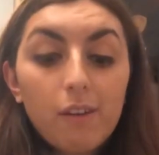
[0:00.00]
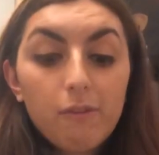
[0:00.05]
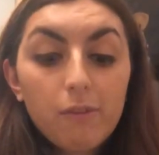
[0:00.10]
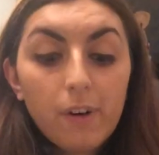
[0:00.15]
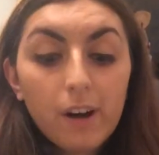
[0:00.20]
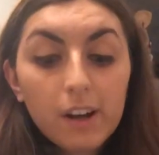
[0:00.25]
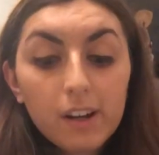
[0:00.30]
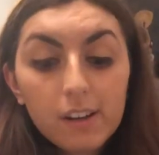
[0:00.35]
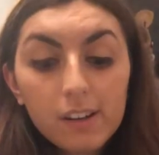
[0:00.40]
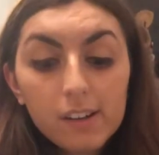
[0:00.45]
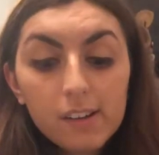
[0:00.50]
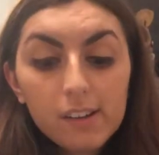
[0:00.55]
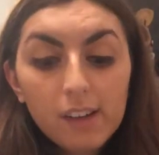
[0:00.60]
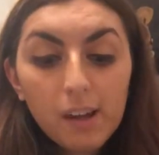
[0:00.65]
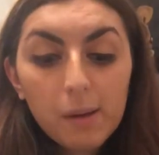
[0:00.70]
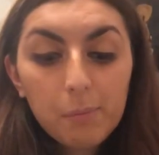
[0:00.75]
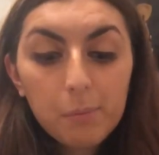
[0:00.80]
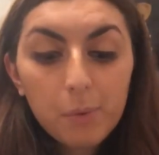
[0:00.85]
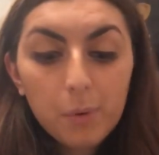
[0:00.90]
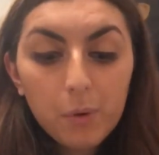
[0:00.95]
Records
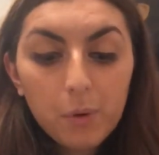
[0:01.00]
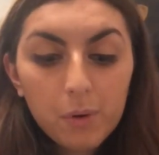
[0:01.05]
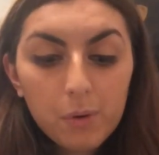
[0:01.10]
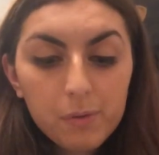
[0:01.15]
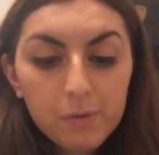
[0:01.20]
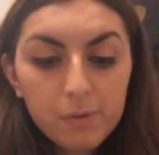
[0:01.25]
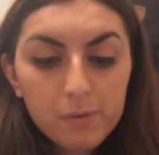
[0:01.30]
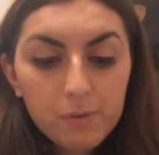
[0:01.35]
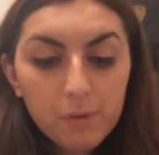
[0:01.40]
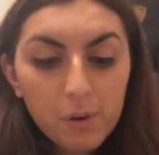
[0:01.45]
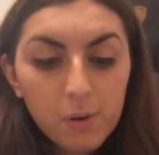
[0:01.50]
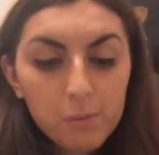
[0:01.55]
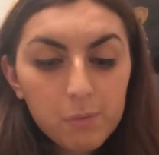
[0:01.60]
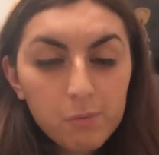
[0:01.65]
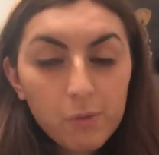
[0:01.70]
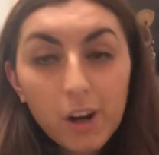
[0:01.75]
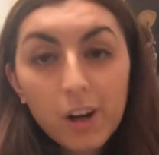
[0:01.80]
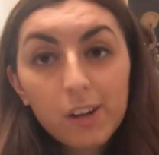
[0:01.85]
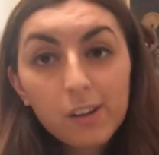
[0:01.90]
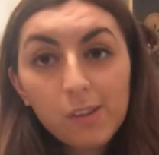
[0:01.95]
I bought
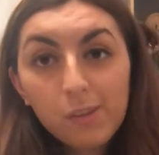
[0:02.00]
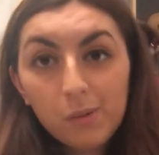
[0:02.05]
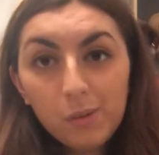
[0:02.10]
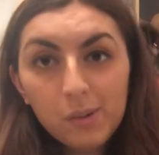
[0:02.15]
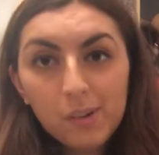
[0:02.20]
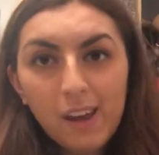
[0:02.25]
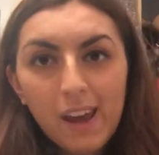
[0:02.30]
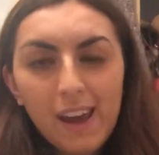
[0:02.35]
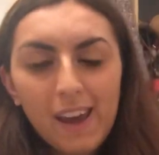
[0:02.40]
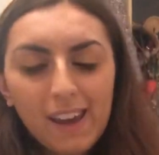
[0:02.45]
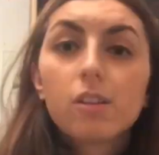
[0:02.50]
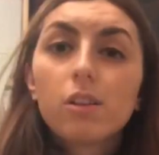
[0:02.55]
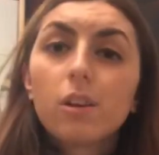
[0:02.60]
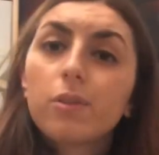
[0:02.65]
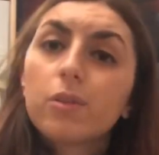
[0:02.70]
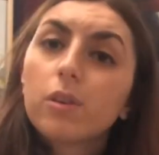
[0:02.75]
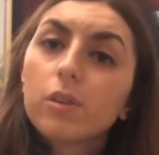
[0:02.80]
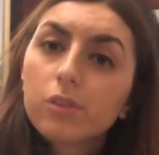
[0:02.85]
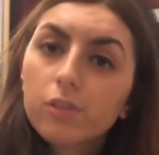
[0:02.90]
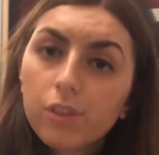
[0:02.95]
from Record Store Day. So
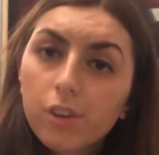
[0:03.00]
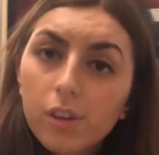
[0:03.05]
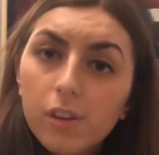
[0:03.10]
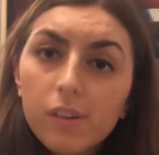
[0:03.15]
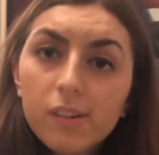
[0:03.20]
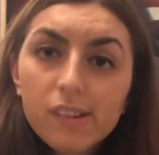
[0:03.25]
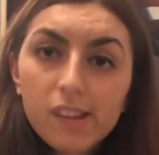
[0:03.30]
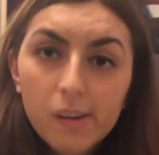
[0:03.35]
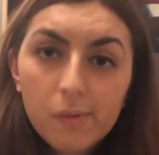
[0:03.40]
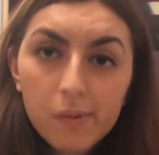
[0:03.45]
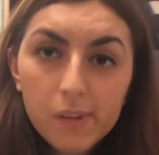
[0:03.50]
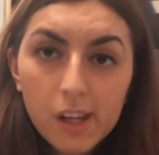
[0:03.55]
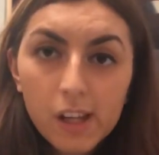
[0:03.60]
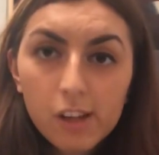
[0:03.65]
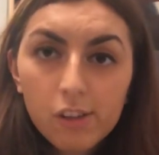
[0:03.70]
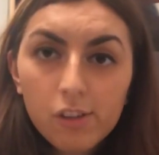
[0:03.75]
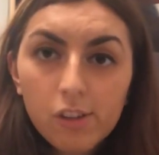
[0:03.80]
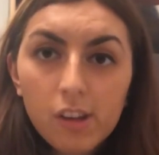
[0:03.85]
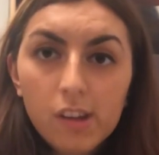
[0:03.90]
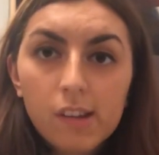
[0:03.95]
I've got 2
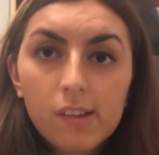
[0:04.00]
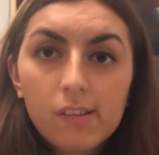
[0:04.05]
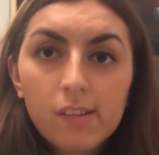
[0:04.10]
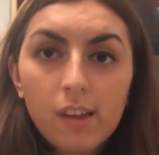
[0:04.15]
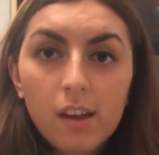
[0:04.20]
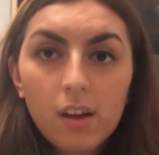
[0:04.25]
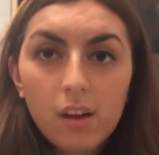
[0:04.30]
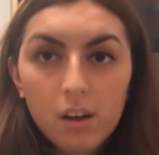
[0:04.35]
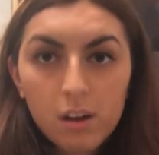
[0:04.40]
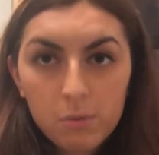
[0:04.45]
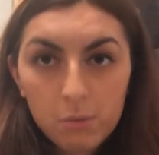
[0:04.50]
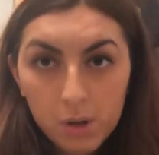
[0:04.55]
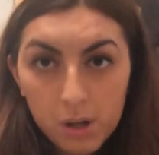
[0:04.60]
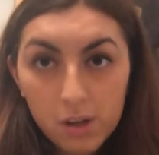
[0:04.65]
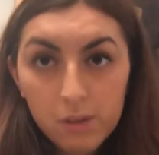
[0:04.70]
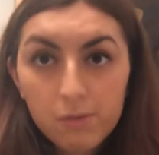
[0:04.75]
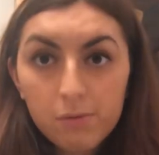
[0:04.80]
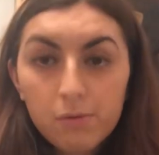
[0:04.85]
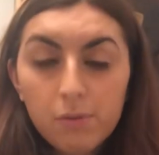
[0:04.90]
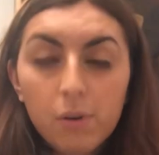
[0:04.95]
7-inches that I
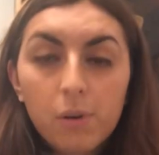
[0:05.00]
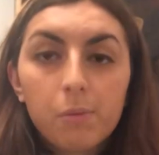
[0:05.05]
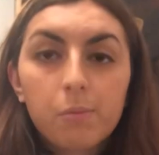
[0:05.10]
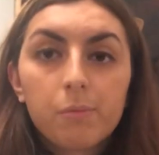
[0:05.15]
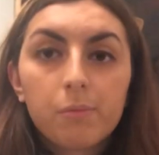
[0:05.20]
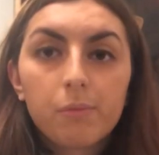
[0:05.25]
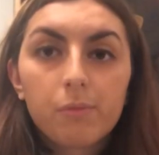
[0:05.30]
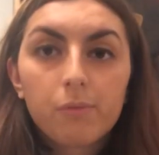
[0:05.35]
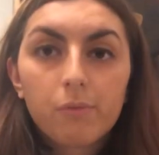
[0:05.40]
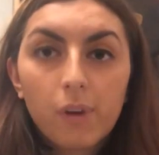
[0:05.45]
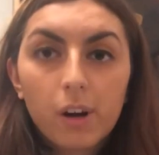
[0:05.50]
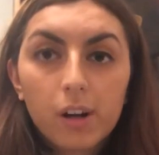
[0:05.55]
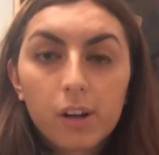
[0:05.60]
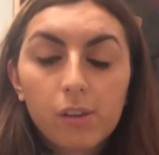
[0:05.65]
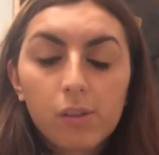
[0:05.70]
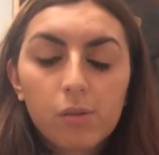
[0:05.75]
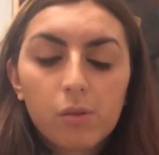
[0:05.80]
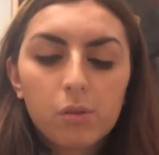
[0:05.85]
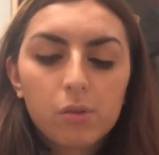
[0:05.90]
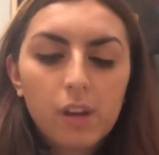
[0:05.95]
wear from Record
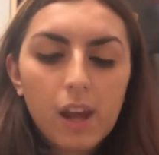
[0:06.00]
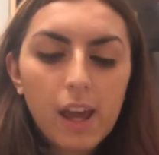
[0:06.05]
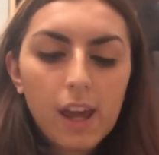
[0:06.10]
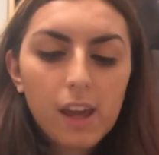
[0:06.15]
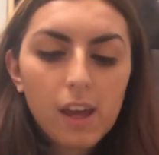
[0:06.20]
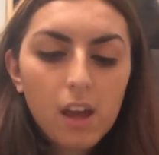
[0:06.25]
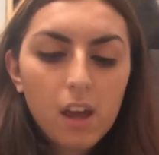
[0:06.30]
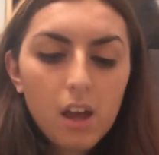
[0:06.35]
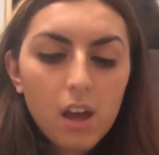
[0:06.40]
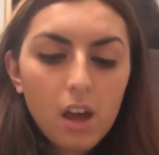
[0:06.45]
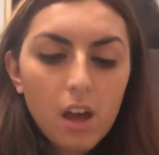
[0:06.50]
Store Day.